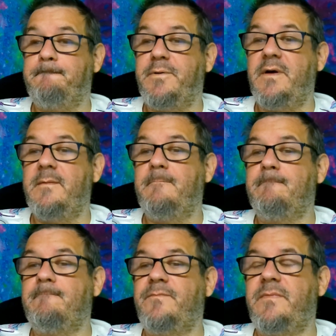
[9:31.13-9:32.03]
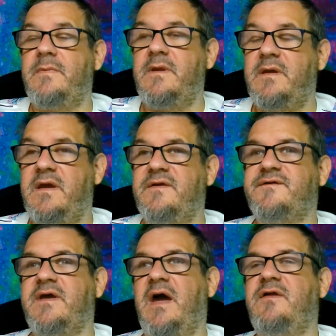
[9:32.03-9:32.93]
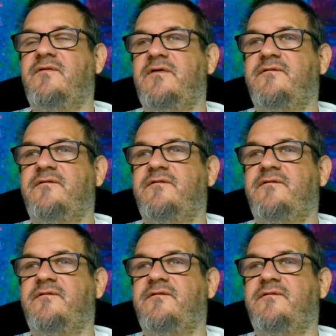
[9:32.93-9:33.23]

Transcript: but it's kind of